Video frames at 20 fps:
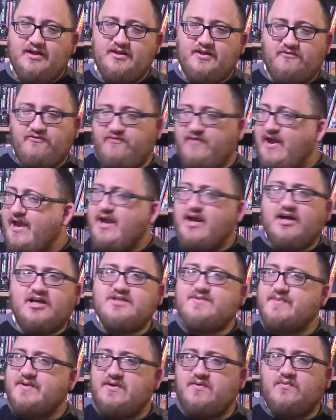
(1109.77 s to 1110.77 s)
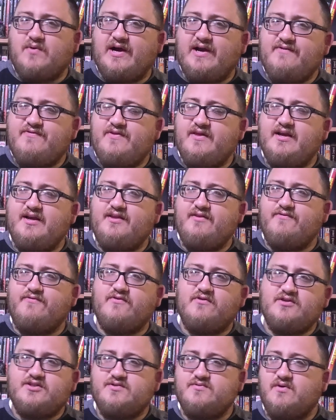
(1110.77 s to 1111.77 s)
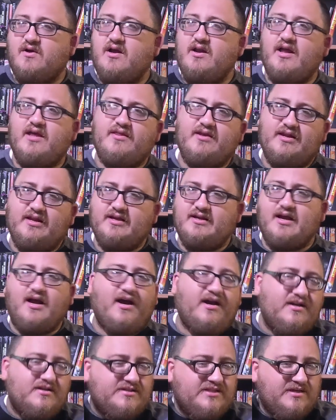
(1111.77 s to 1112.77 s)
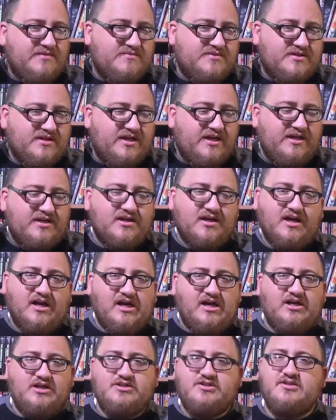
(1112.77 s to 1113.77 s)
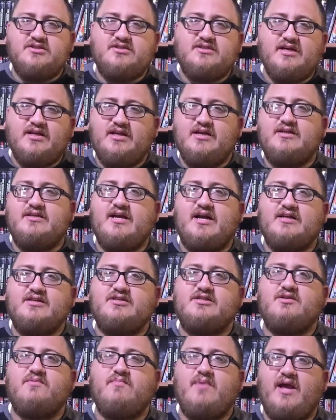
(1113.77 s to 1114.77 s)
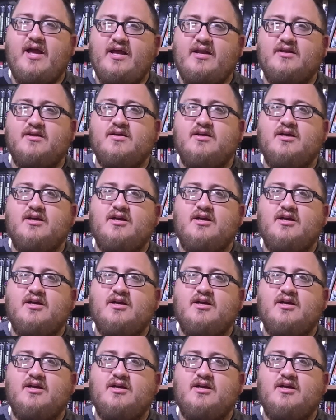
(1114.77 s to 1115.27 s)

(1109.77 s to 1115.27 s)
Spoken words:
the fake husband and wife thing in the first one, and then it kind of seems like she's getting attached to Matt,